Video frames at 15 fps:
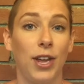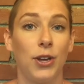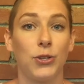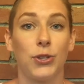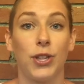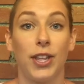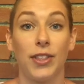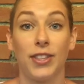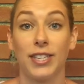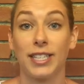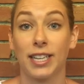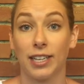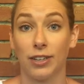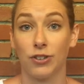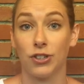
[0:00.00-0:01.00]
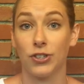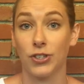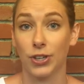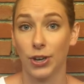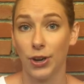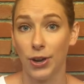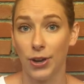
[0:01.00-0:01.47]
so that these collisions
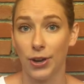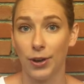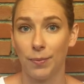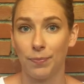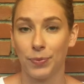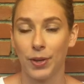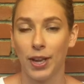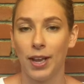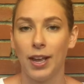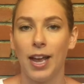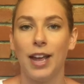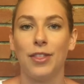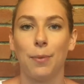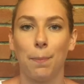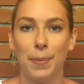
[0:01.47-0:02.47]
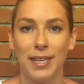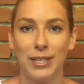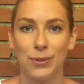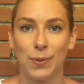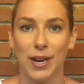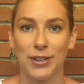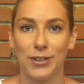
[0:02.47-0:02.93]
occur. And the best
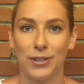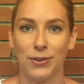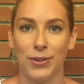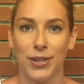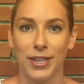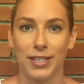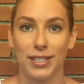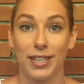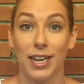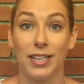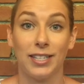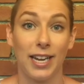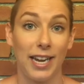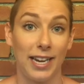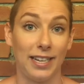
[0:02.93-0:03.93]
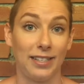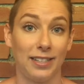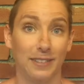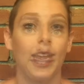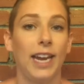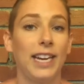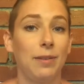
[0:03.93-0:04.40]
way to do this is heat.
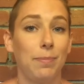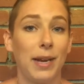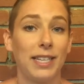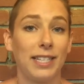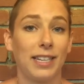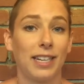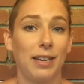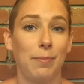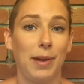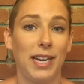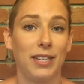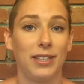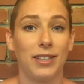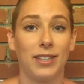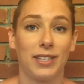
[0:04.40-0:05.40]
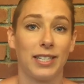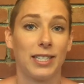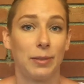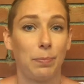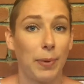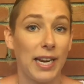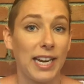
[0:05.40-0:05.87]
Heat basically means the
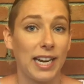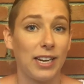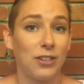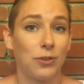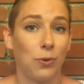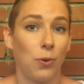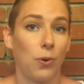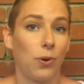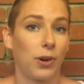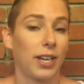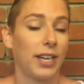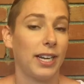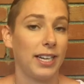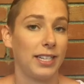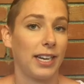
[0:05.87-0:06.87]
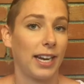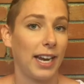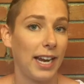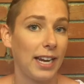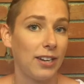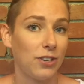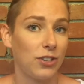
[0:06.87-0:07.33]
speed or kinetic
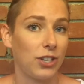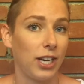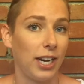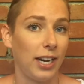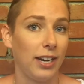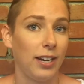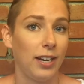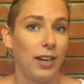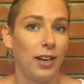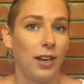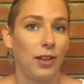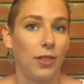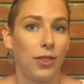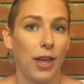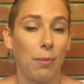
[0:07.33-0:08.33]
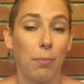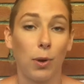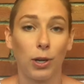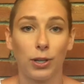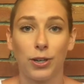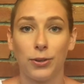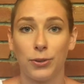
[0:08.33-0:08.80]
energy that
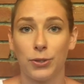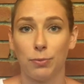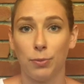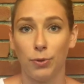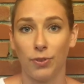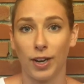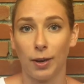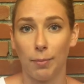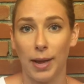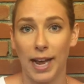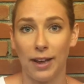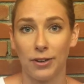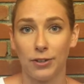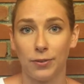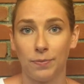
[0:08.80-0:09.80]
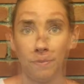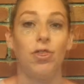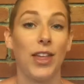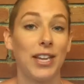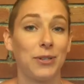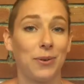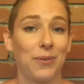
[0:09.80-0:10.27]
molecules are moving about.
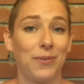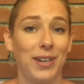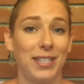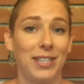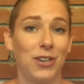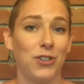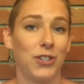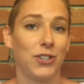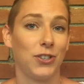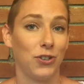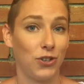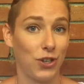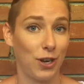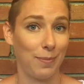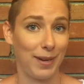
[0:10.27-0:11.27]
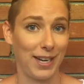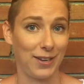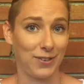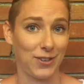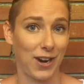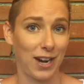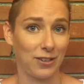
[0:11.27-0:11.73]
That's what researchers in Germany are
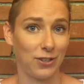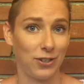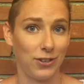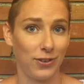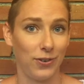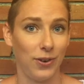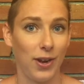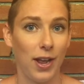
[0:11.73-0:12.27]
trying to do,